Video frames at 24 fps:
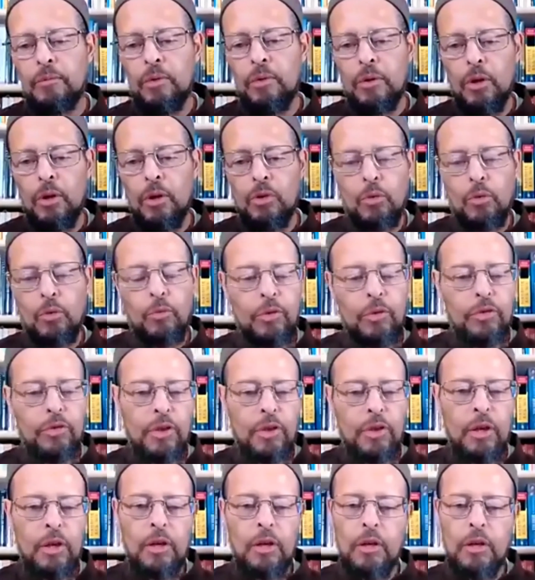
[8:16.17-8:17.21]
Because if we
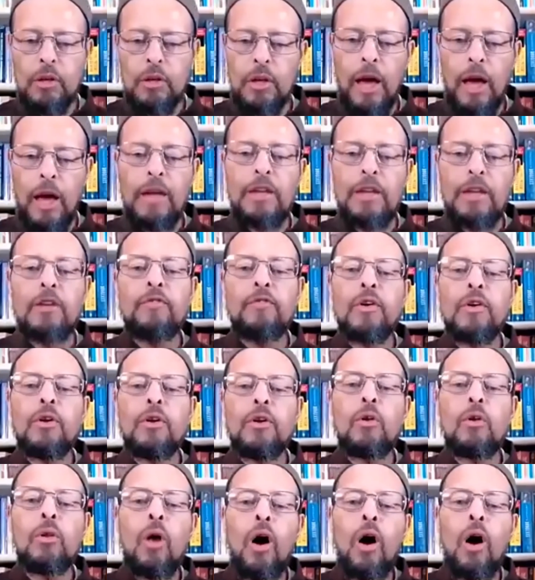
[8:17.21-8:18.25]
think not even
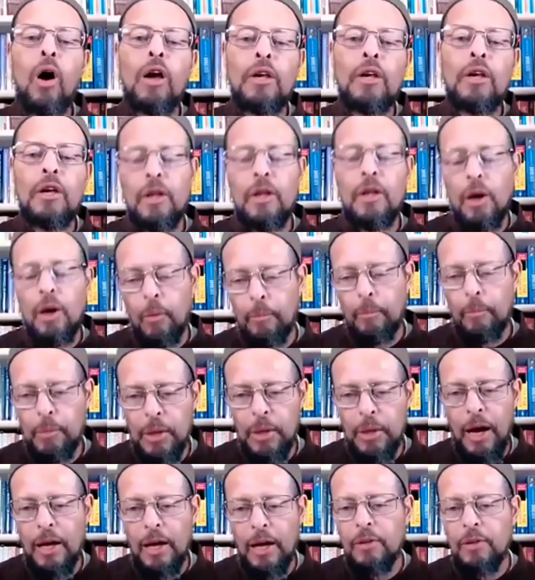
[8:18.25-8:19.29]
Allah can help
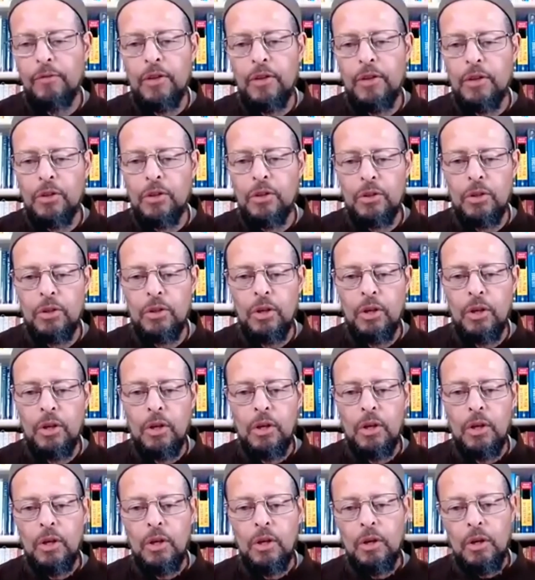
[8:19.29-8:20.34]
me out of this.
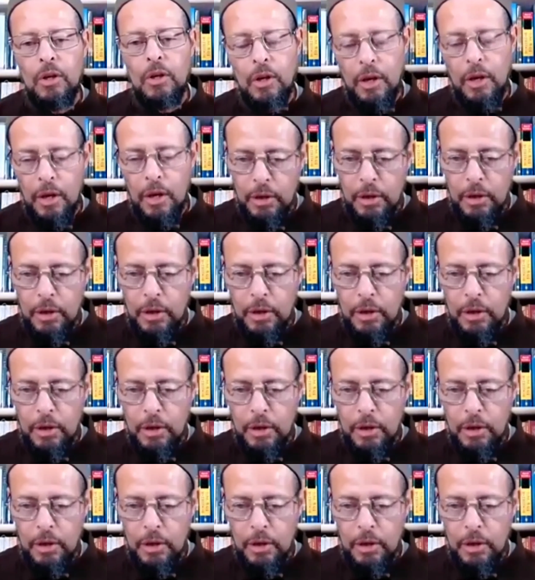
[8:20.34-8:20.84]
And